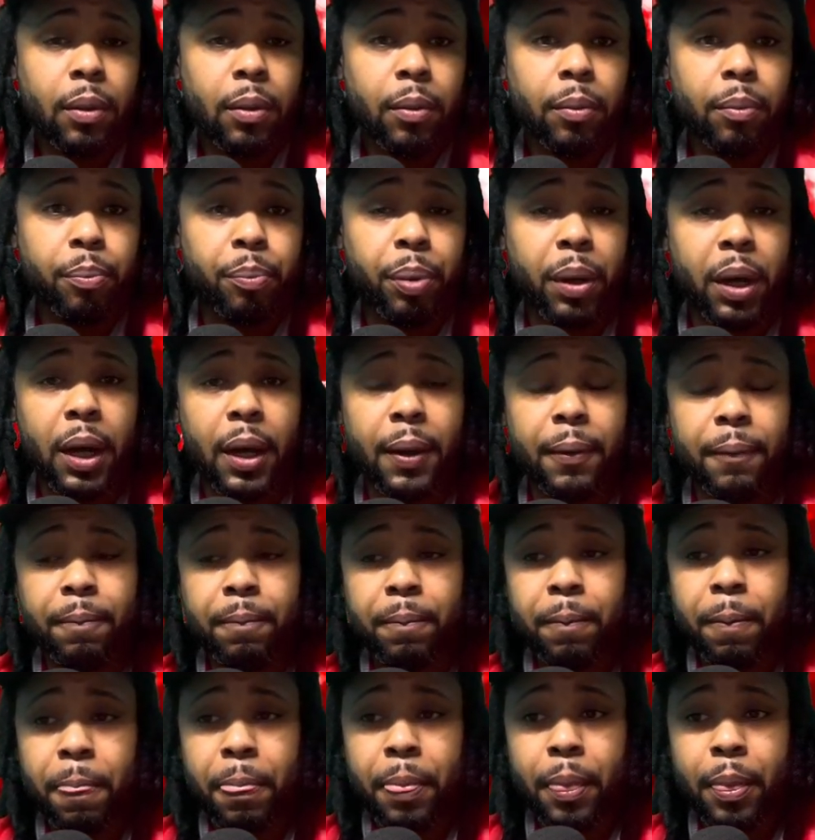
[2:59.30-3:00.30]
But,
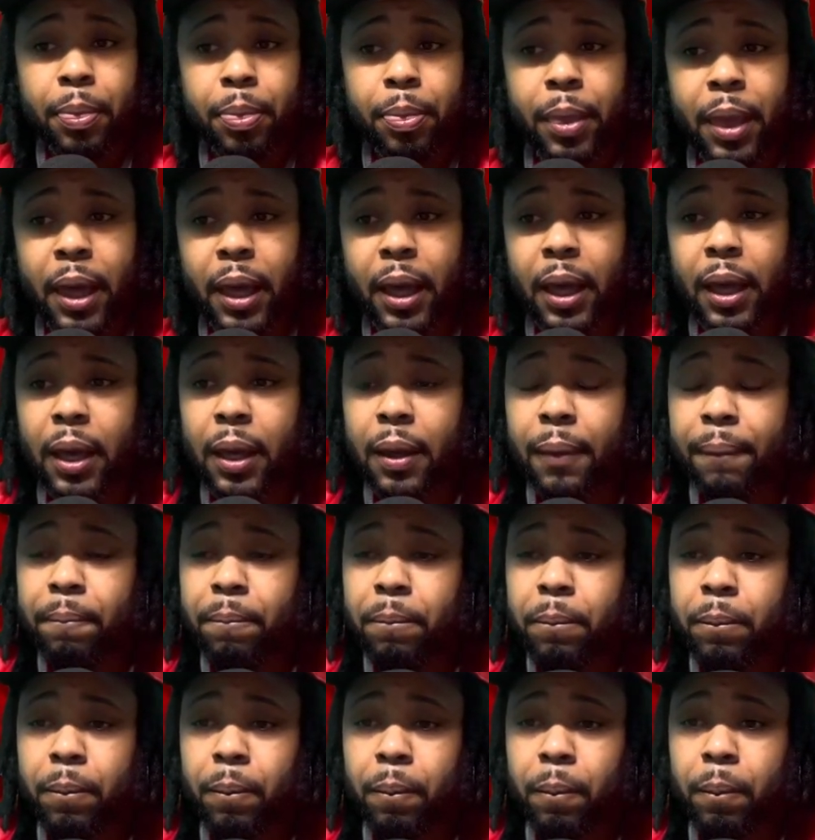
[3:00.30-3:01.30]
nigga,
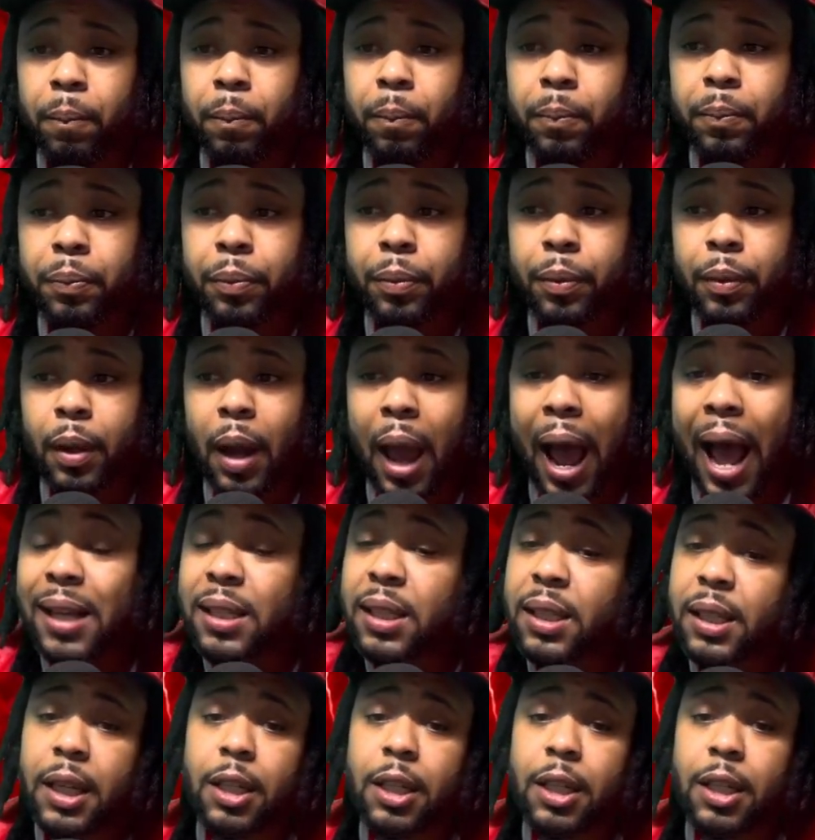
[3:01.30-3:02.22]
I seen